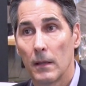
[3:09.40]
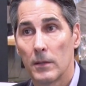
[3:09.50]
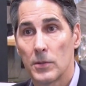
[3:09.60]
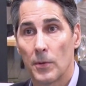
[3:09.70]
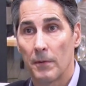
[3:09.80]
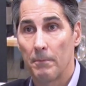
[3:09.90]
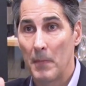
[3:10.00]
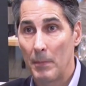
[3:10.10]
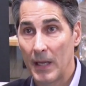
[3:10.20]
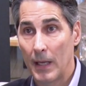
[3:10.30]
sort of
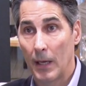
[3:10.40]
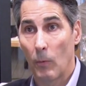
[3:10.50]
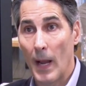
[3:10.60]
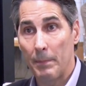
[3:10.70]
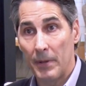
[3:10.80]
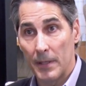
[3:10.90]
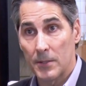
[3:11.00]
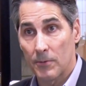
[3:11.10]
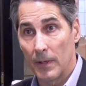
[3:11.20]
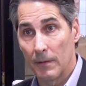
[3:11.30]
mimicking rap
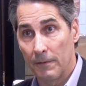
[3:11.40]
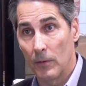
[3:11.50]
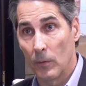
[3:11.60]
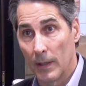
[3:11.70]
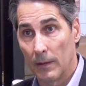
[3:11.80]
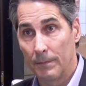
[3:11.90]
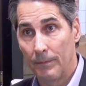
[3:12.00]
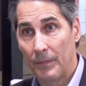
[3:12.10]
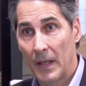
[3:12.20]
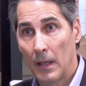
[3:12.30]
history, if you will,
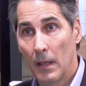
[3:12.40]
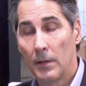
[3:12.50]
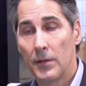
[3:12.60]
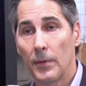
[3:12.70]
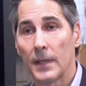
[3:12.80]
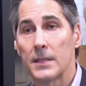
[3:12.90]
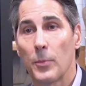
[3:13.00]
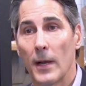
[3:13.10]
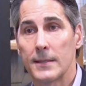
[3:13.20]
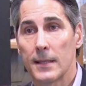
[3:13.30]
to
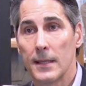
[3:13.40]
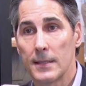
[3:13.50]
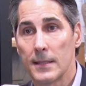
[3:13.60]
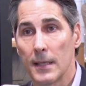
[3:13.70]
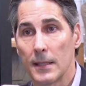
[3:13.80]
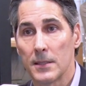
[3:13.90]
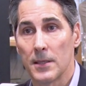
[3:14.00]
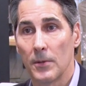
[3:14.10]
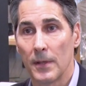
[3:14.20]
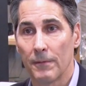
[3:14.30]
express these things
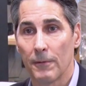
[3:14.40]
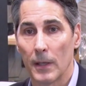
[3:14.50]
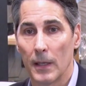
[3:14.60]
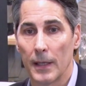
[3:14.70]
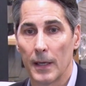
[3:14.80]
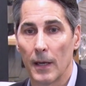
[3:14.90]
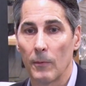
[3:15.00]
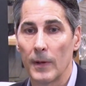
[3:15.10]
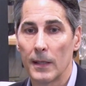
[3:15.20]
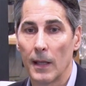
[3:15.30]
so differently. And I
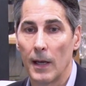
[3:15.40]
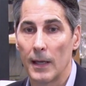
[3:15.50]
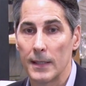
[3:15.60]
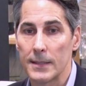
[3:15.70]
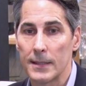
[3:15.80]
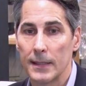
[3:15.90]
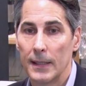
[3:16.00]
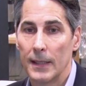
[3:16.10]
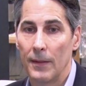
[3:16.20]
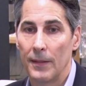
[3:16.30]
realized
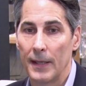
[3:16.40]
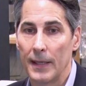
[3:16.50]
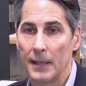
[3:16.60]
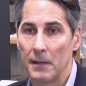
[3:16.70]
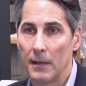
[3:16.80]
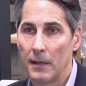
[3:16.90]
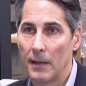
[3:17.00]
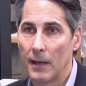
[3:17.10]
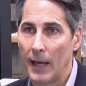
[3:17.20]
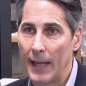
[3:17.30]
that
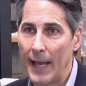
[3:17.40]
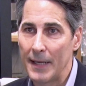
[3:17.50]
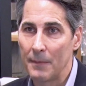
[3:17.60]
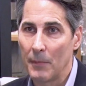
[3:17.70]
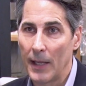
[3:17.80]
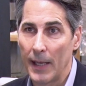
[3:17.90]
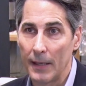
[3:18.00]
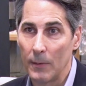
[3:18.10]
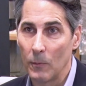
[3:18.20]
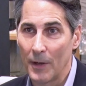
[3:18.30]
I had in my head
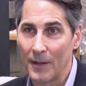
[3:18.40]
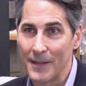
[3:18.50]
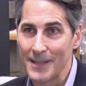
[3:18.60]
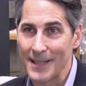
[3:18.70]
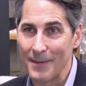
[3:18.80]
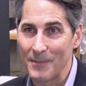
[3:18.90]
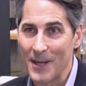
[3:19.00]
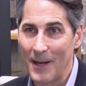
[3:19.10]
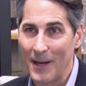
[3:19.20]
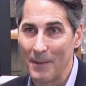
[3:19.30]
at one and the same
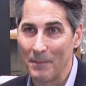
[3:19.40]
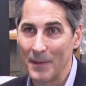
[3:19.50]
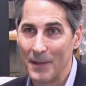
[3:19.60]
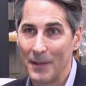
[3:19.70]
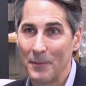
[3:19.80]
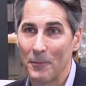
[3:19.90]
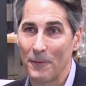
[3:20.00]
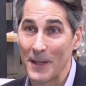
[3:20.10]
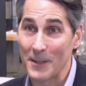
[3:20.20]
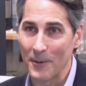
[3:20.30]
time
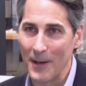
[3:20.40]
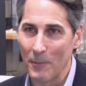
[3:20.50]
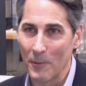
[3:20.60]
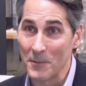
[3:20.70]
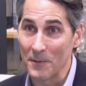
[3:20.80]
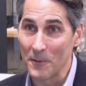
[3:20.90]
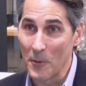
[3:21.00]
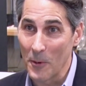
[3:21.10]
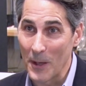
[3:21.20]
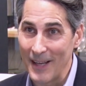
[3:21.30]
Professor Abrams of
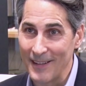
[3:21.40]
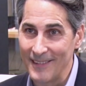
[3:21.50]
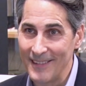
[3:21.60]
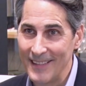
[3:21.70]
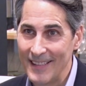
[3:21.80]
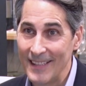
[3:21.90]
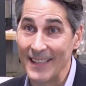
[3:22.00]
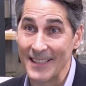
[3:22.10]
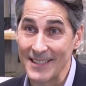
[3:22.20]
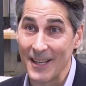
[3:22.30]
Cornell
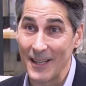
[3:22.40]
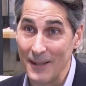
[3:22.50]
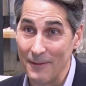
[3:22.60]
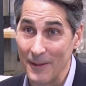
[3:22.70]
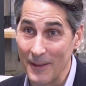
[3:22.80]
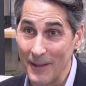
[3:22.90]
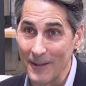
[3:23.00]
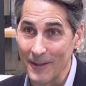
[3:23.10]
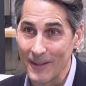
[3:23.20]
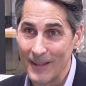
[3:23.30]
in his 95th
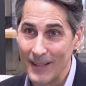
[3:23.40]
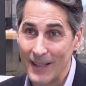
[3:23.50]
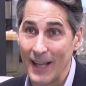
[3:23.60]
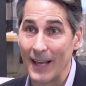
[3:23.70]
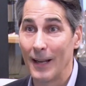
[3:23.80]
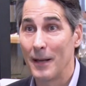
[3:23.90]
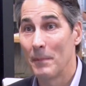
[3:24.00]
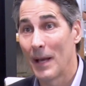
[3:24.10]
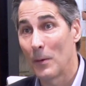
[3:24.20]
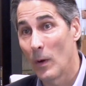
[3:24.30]
year and
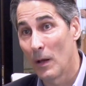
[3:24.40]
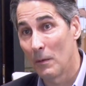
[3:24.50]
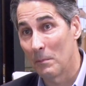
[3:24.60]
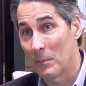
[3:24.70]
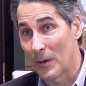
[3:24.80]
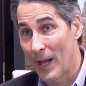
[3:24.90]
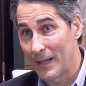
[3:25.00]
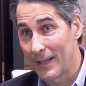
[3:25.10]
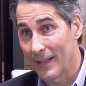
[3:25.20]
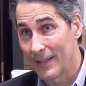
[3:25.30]
Lin-Manuel
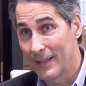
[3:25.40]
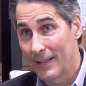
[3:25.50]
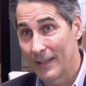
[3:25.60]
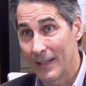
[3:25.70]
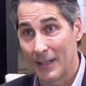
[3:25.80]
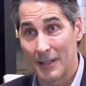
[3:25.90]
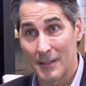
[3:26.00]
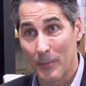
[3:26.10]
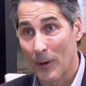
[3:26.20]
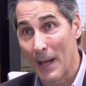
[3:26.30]
Miranda in his
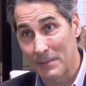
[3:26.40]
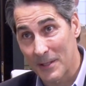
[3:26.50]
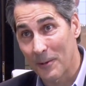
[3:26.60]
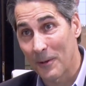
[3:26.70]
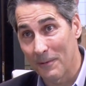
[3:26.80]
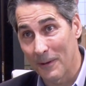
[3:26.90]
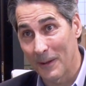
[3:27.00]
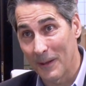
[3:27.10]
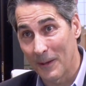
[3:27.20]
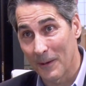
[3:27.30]
perhaps 35th
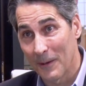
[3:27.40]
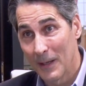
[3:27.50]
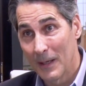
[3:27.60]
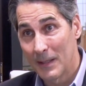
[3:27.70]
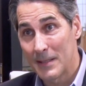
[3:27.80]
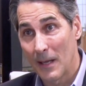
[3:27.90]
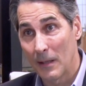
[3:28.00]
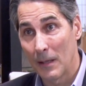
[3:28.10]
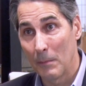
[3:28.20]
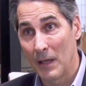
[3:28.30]
year
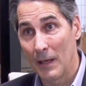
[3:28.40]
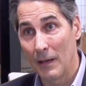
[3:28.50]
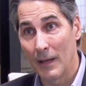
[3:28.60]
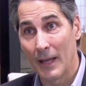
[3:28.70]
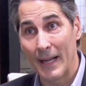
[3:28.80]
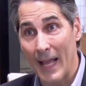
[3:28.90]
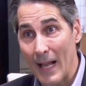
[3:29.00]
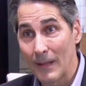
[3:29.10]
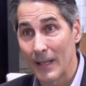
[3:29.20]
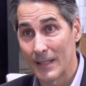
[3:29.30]
telling me
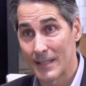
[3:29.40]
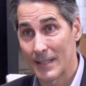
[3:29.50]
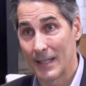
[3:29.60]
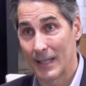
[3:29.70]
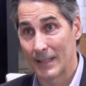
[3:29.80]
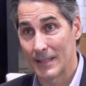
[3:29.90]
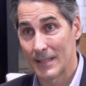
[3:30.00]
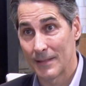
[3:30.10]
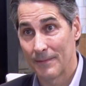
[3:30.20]
analogous things,